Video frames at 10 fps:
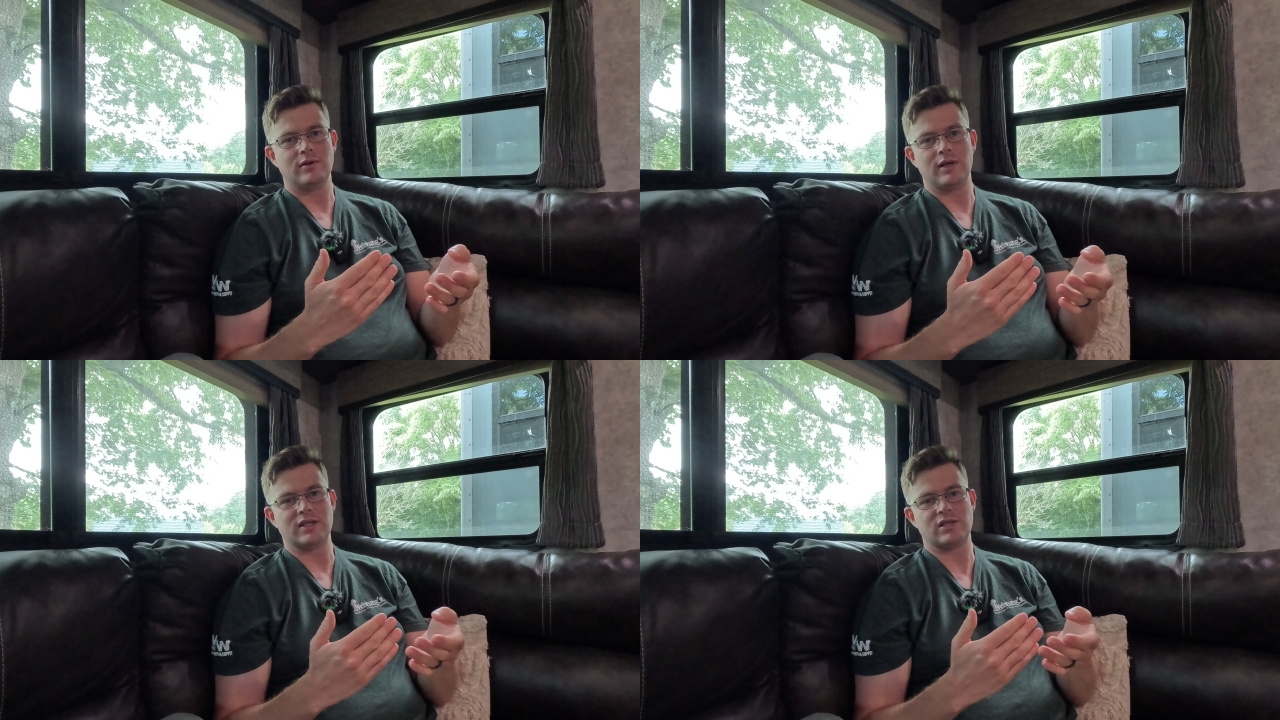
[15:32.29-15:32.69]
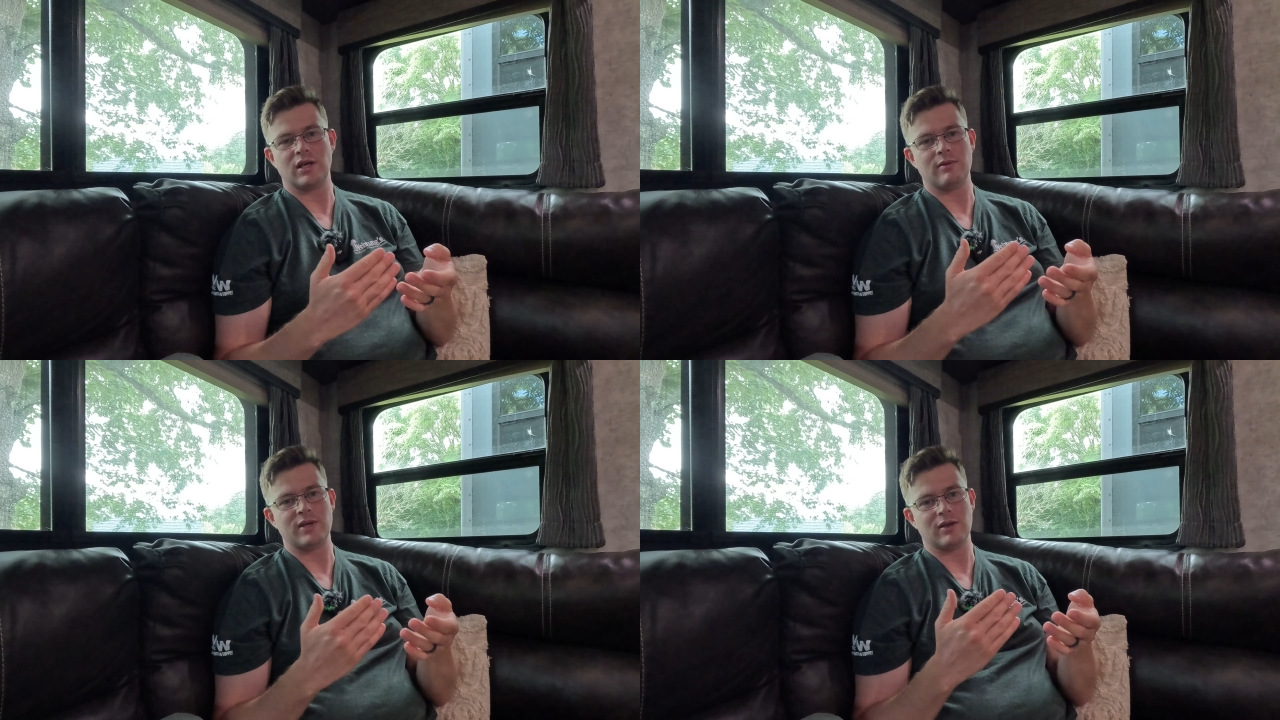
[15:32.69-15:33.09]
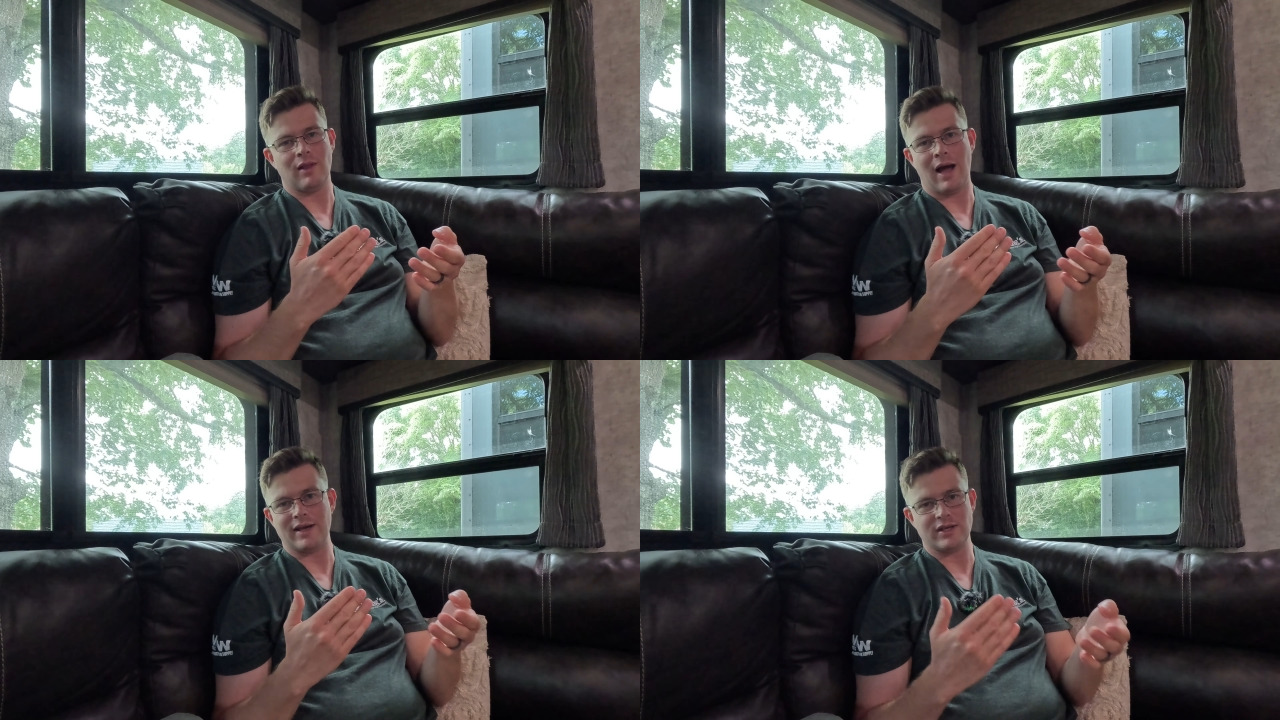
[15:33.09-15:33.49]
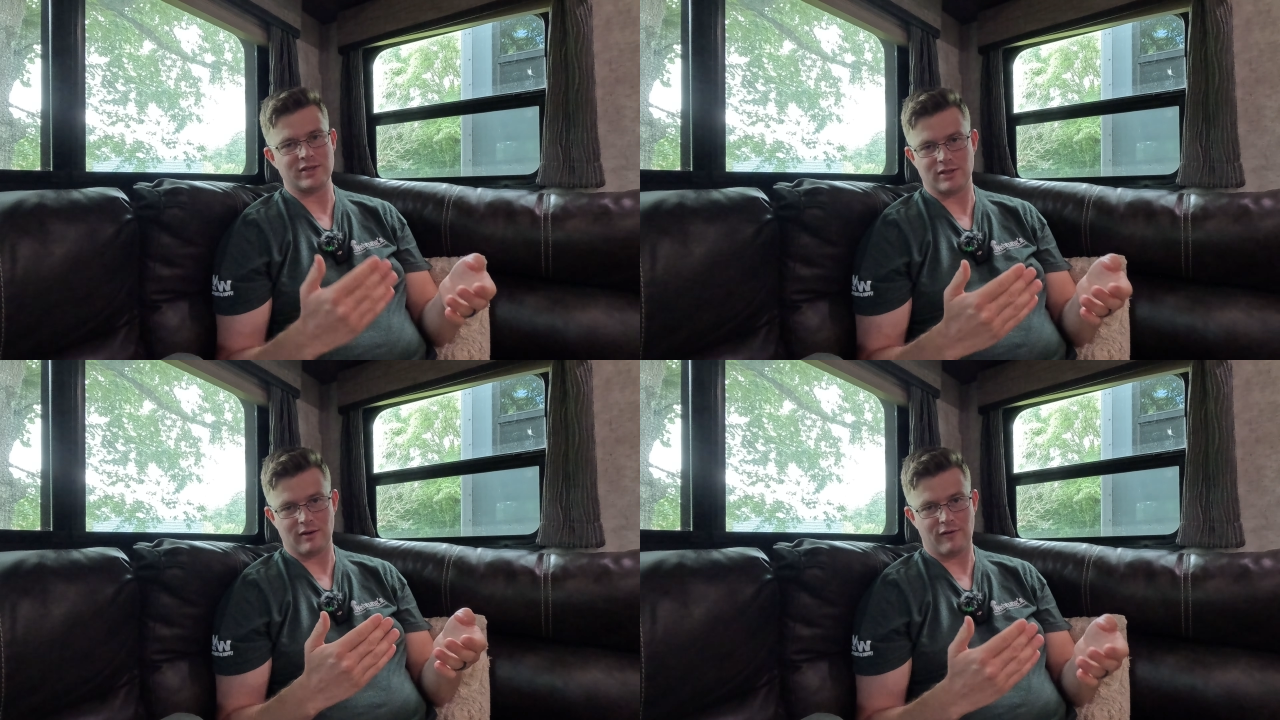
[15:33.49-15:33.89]
It's going to be a lot
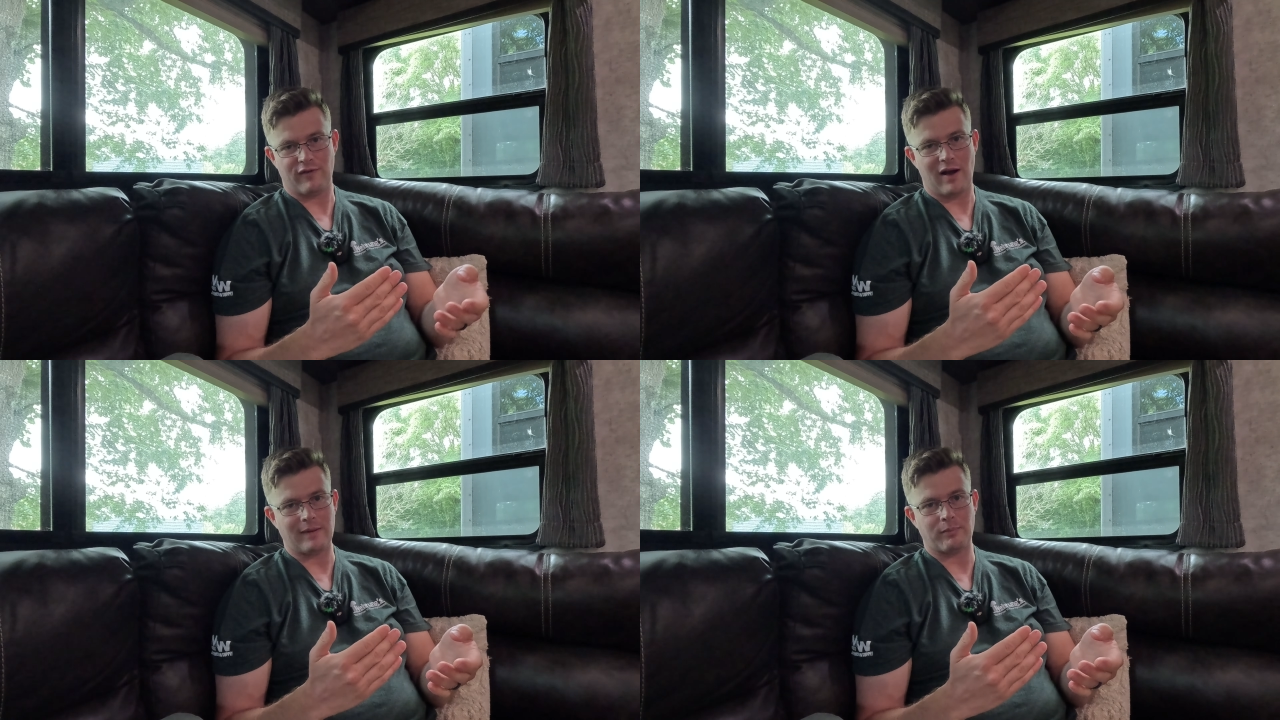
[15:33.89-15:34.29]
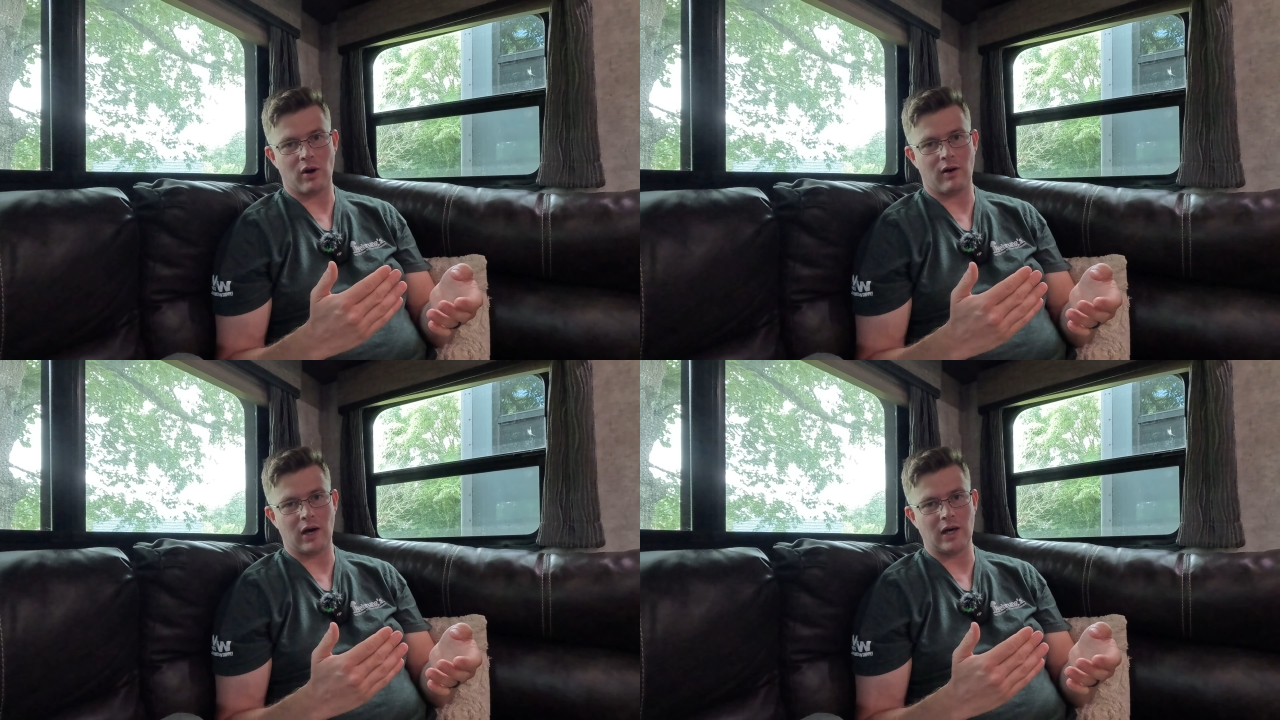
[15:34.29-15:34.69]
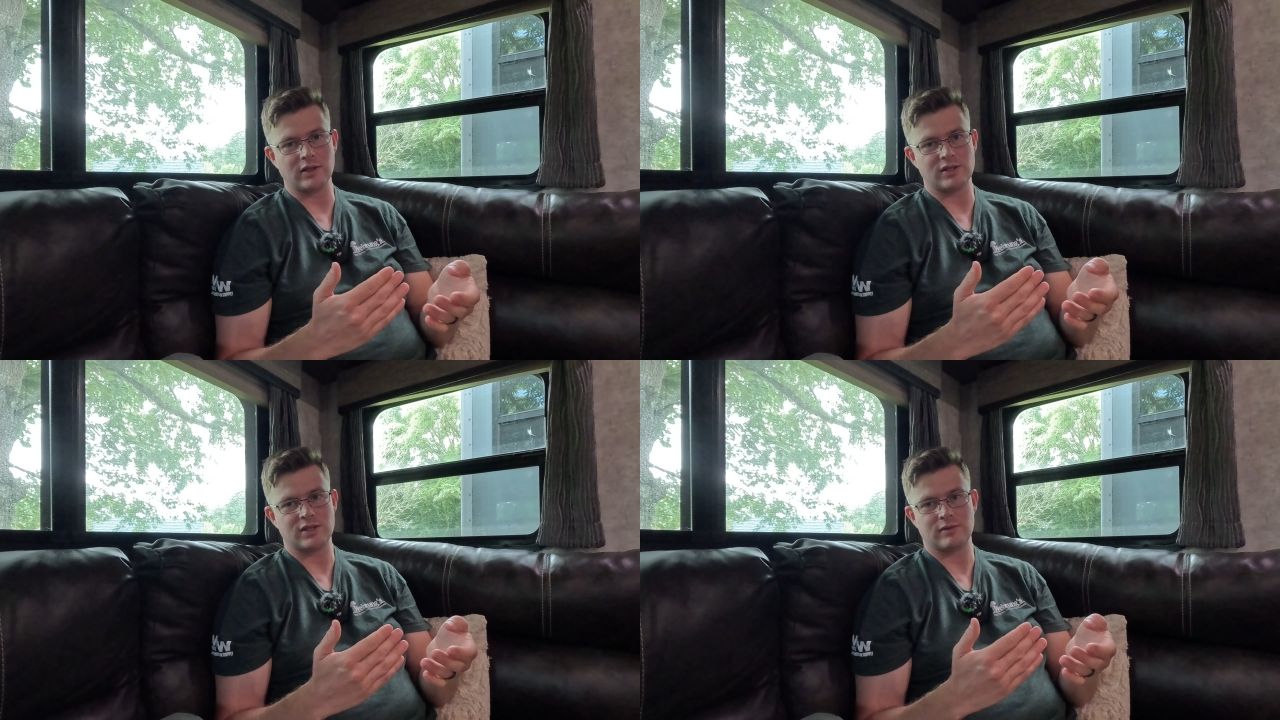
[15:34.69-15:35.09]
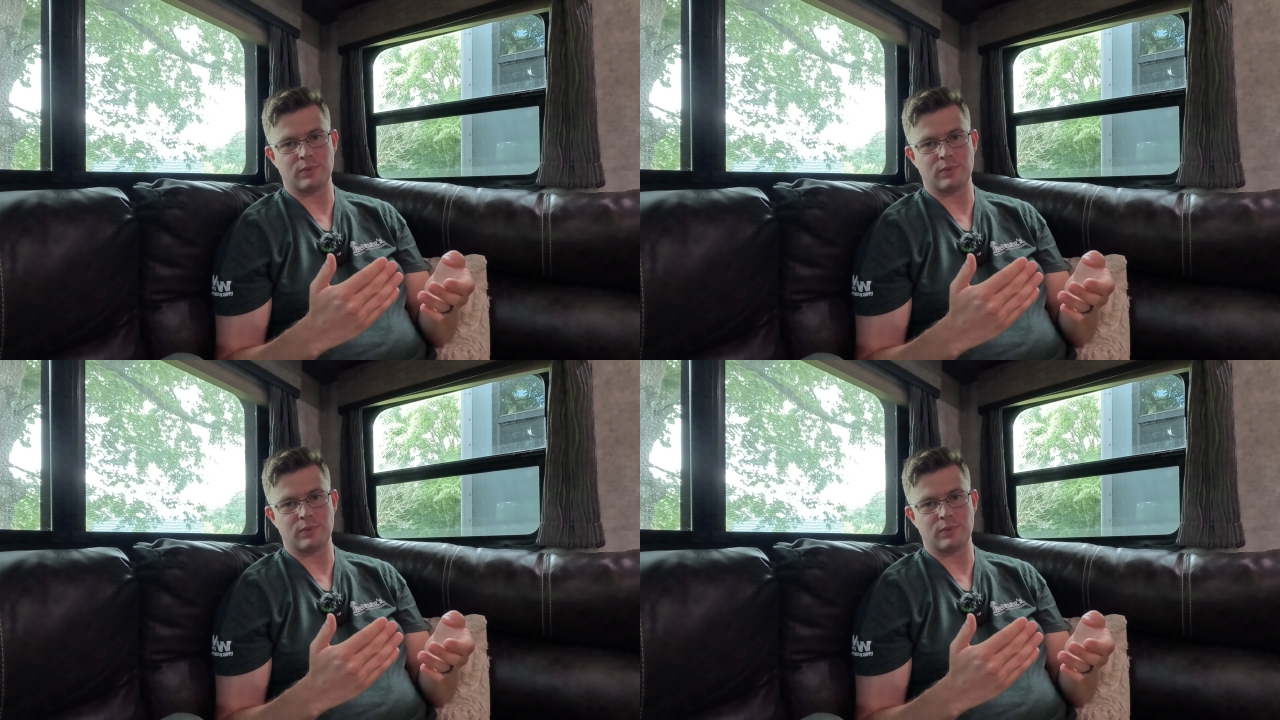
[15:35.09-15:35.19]
easier to find parts,